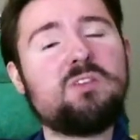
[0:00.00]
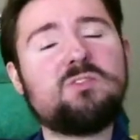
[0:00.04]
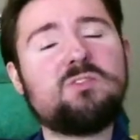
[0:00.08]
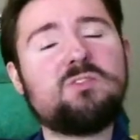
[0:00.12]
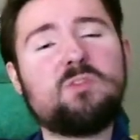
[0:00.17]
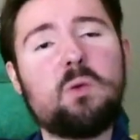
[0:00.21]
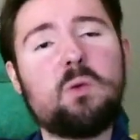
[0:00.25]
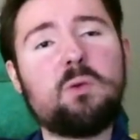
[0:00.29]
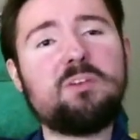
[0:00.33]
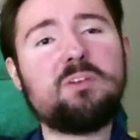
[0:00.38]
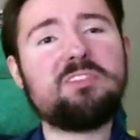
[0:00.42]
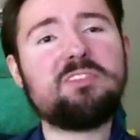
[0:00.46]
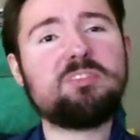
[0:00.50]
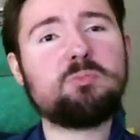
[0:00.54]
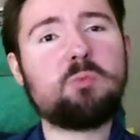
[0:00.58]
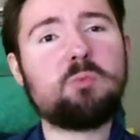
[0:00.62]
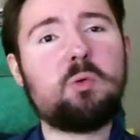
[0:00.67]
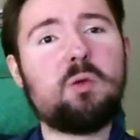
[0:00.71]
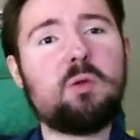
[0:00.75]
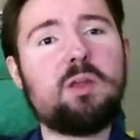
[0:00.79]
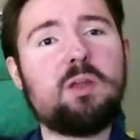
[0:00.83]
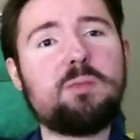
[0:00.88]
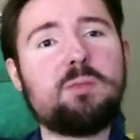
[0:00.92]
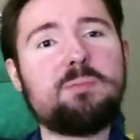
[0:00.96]
Focus
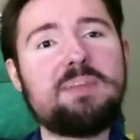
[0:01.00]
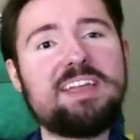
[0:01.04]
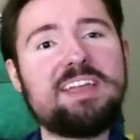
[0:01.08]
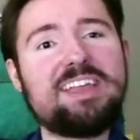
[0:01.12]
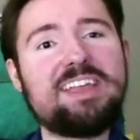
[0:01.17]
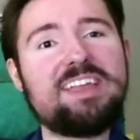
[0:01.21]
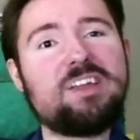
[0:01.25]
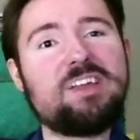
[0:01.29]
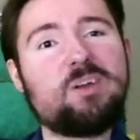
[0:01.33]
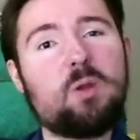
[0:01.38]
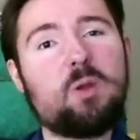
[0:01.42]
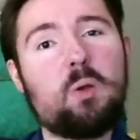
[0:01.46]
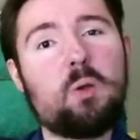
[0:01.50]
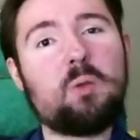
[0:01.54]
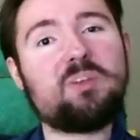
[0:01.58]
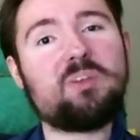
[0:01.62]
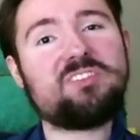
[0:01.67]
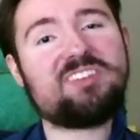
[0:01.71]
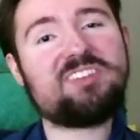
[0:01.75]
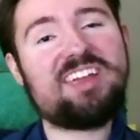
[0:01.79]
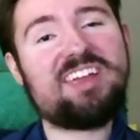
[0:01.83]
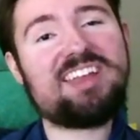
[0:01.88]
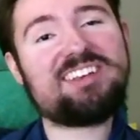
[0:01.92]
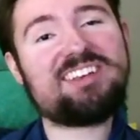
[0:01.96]
more on making your own
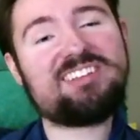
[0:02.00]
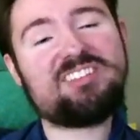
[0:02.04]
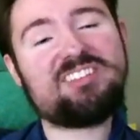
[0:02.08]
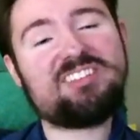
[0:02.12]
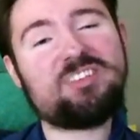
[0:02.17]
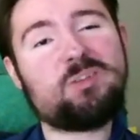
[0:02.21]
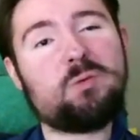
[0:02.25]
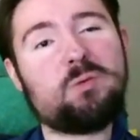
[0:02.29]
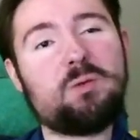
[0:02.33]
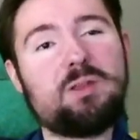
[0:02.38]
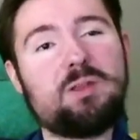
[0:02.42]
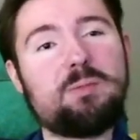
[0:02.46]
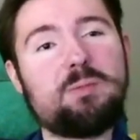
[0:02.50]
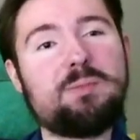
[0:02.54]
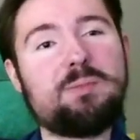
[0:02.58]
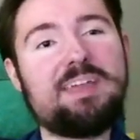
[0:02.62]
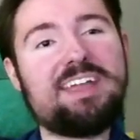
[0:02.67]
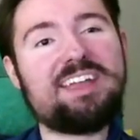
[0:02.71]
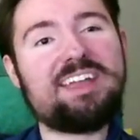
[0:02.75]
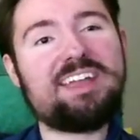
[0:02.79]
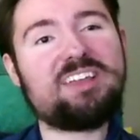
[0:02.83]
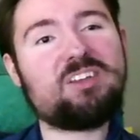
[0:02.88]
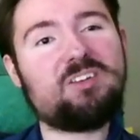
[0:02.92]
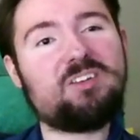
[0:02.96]
changes that you want to
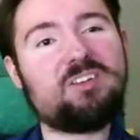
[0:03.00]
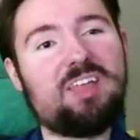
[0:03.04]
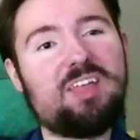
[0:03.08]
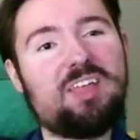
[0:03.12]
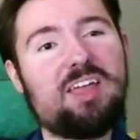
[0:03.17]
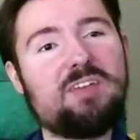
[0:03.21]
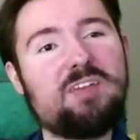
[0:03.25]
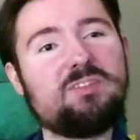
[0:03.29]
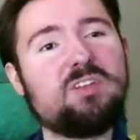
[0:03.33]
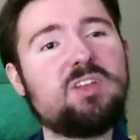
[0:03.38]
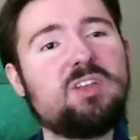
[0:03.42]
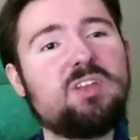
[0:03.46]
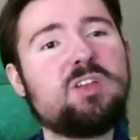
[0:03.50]
make in your life.